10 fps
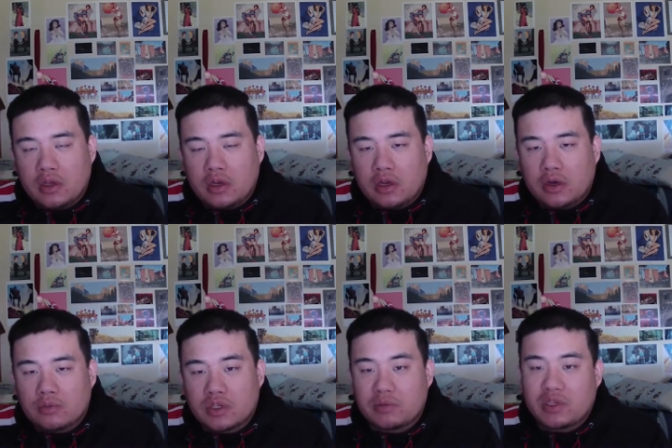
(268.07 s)
Um,
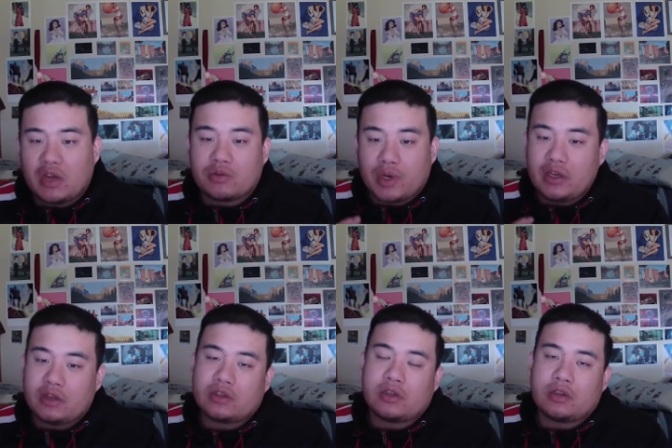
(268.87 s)
sometimes my
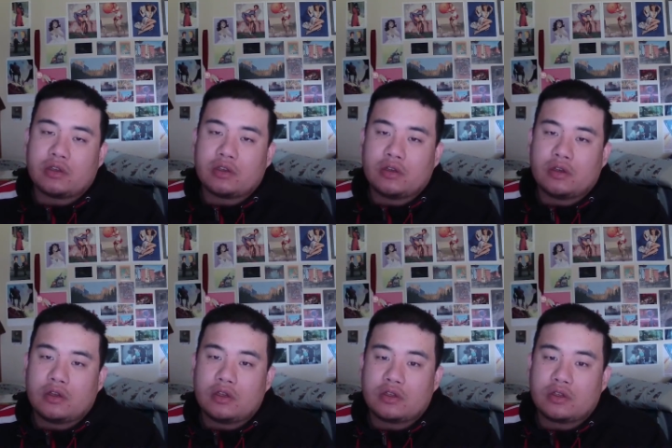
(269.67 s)
instinct
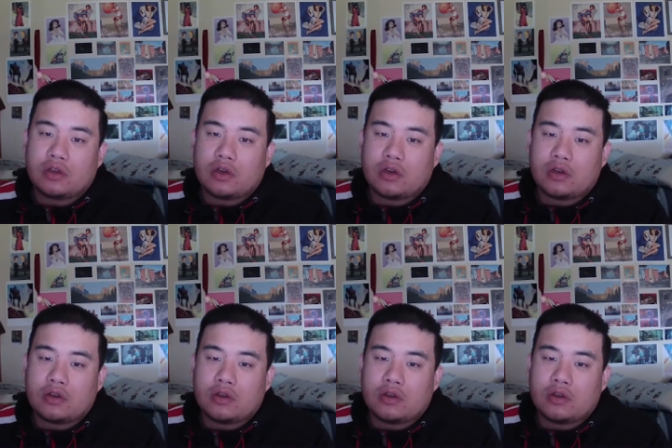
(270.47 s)
is uh,